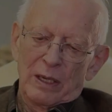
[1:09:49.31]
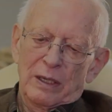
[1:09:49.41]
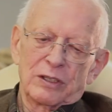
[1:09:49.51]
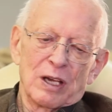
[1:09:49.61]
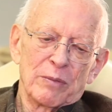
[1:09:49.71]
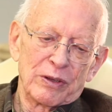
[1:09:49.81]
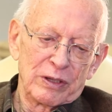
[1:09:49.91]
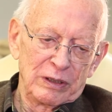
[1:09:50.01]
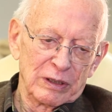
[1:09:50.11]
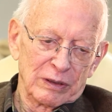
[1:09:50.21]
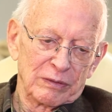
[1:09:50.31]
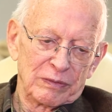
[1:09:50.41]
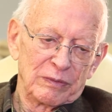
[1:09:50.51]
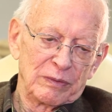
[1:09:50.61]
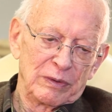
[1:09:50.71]
Some of the uh,
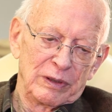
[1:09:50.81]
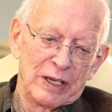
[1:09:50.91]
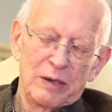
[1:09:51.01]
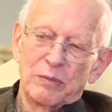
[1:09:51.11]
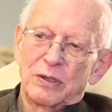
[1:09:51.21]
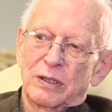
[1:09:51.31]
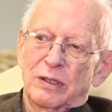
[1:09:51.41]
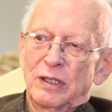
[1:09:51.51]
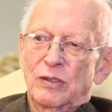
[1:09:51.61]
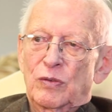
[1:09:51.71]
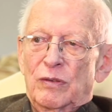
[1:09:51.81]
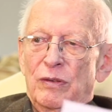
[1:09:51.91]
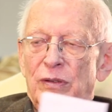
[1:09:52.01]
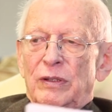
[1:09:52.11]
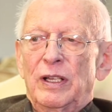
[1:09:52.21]
names, that, these were
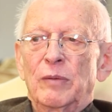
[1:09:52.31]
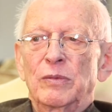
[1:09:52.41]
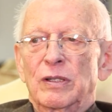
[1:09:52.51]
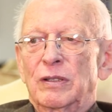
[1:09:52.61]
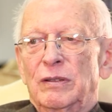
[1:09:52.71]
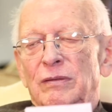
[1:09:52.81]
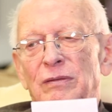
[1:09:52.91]
names that